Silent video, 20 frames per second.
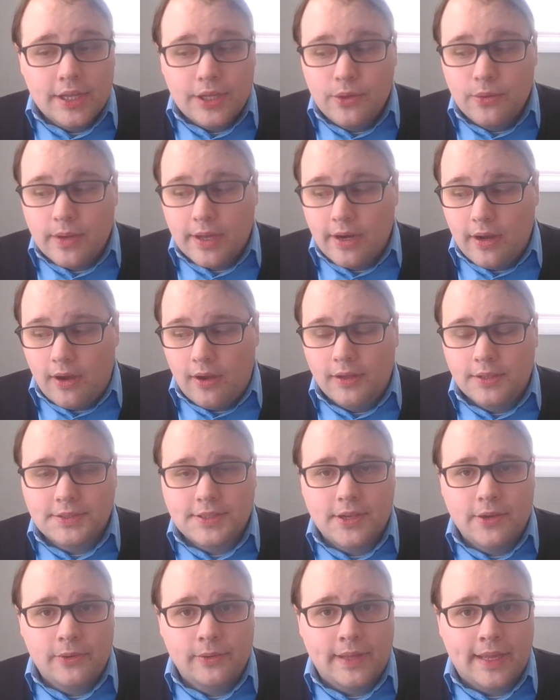You can
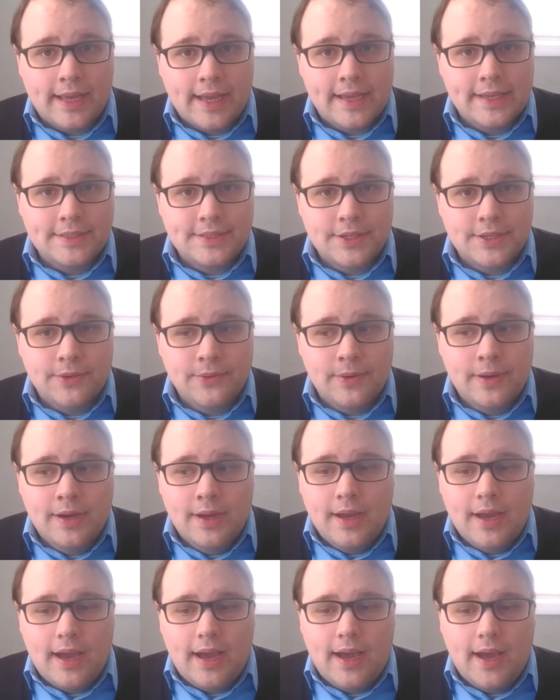also, like I do,
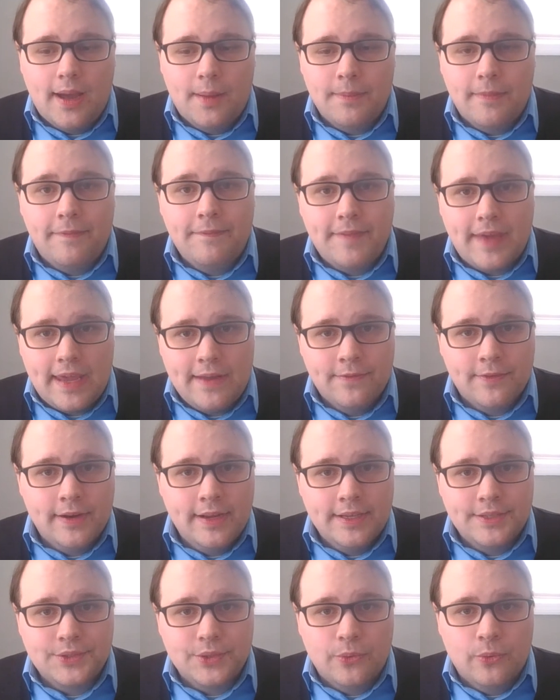
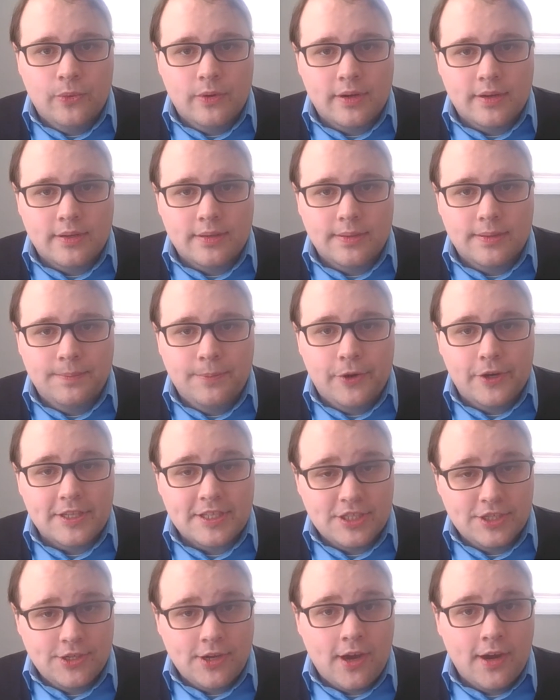favorite or put a
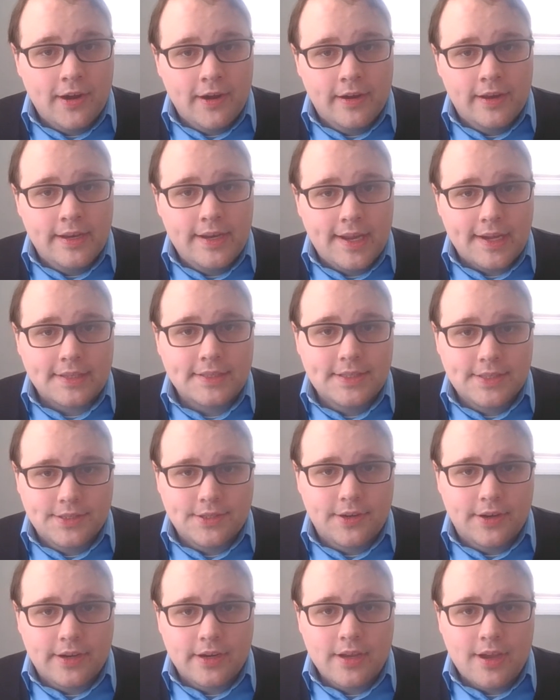star next to
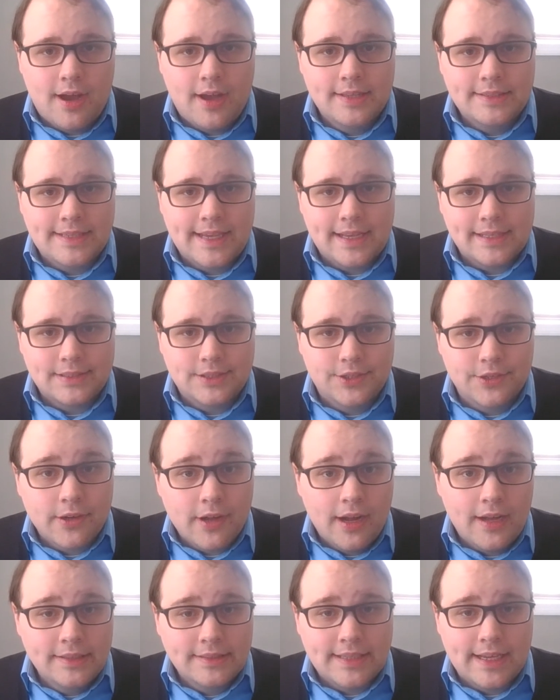certain contacts in your
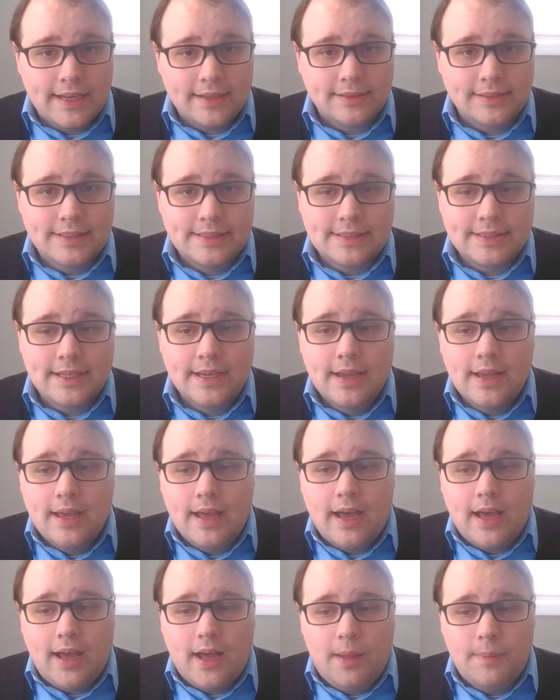contact list
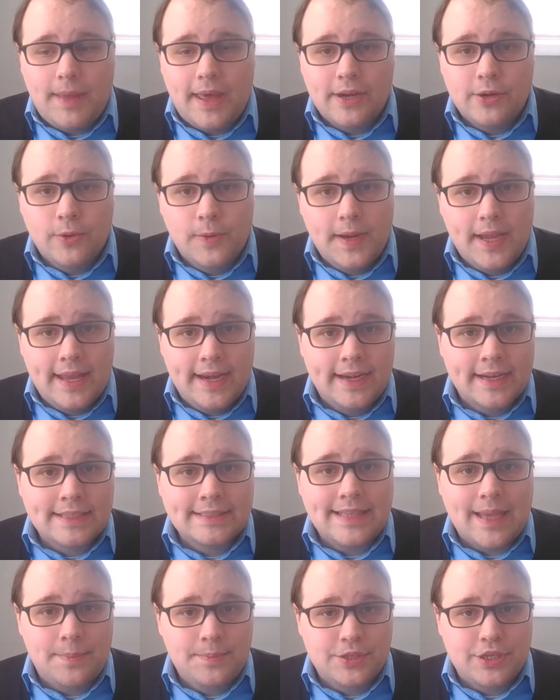and create an
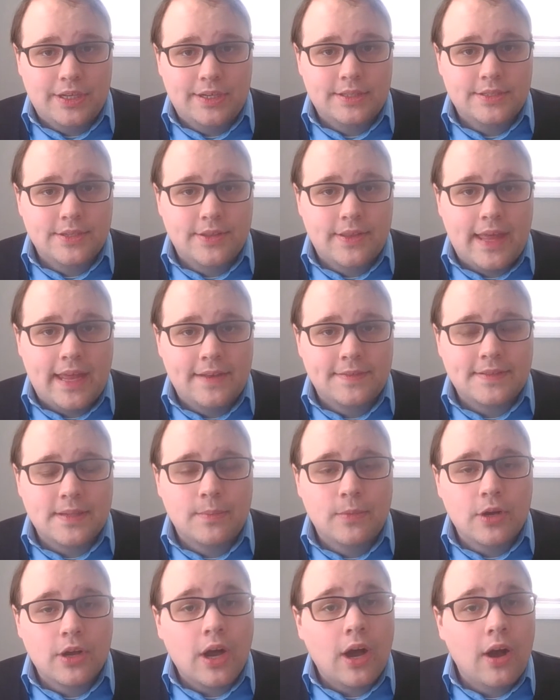exception so that if
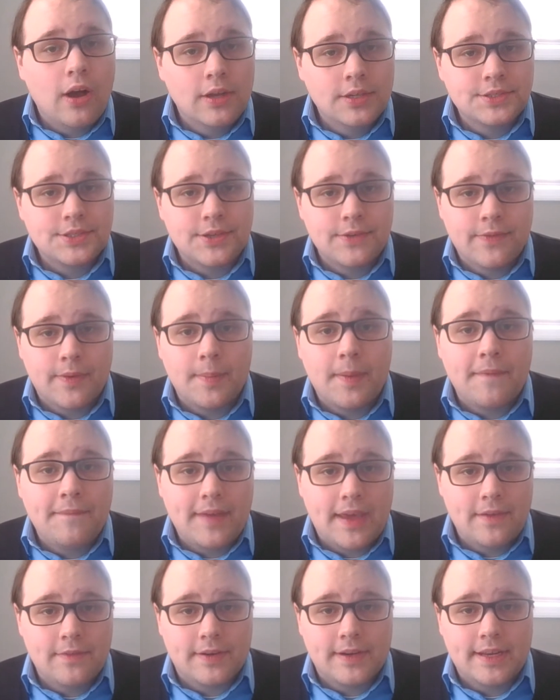someone calls you from a
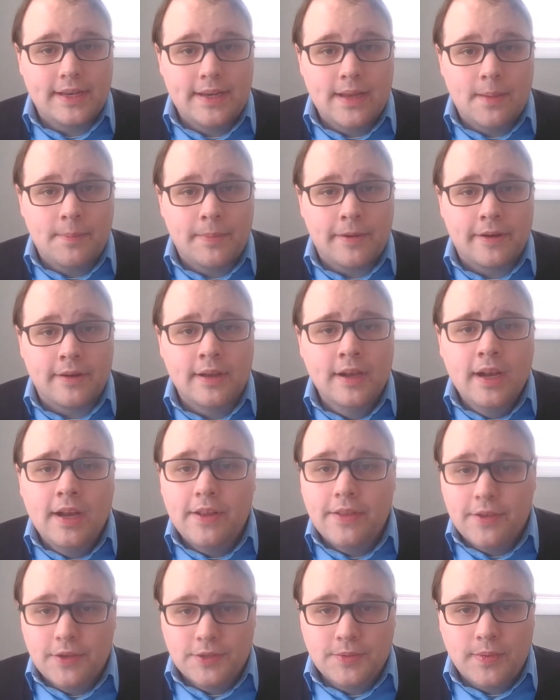favorited number,
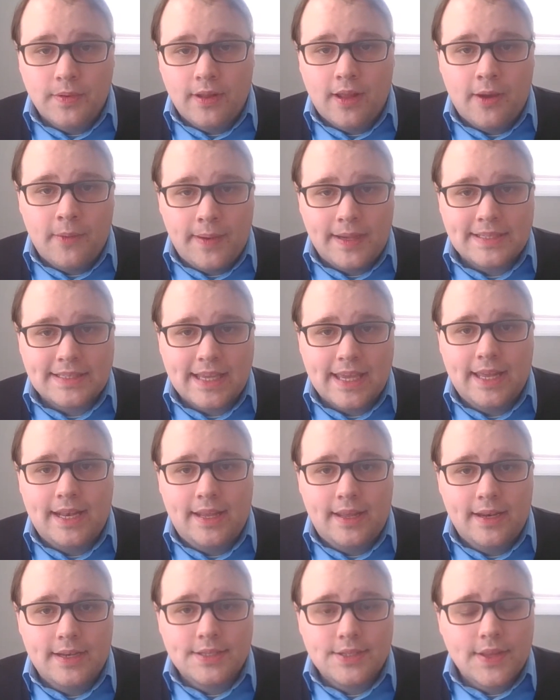those will always get
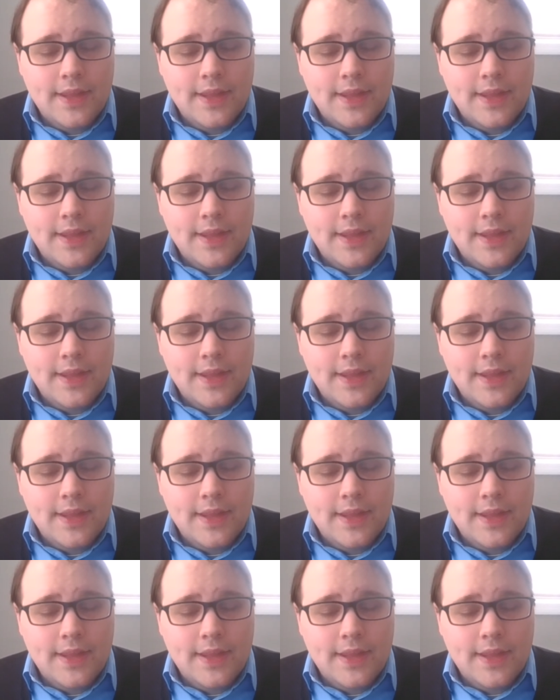in.